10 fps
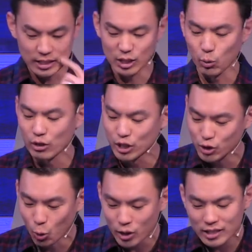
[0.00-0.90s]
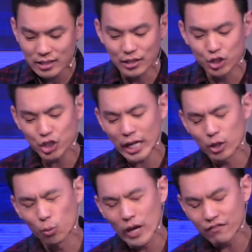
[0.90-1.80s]
He says, while historians tend to shy
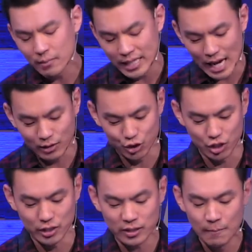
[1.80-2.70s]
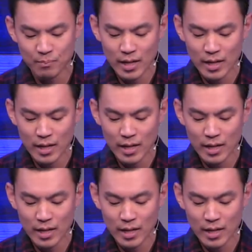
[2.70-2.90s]
away from analogies,